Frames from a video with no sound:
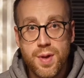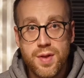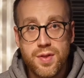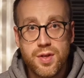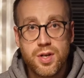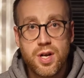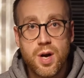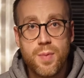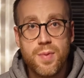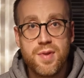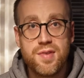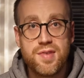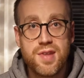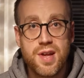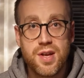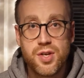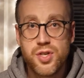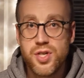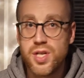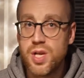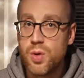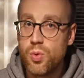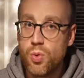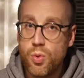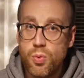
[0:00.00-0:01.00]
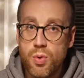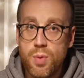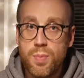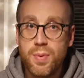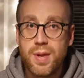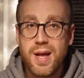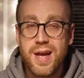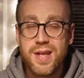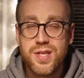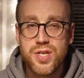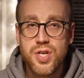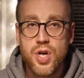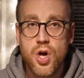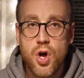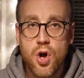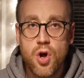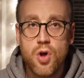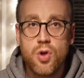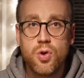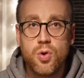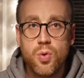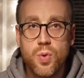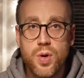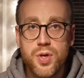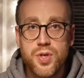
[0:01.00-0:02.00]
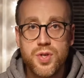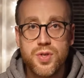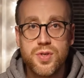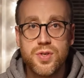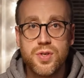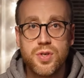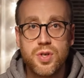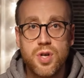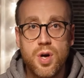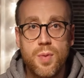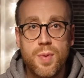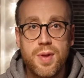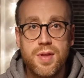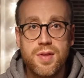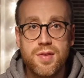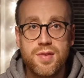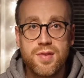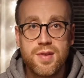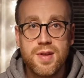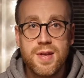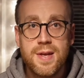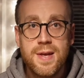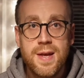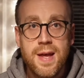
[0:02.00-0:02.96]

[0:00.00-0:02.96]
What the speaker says: it in the comment section. I will reply to all questions and comments.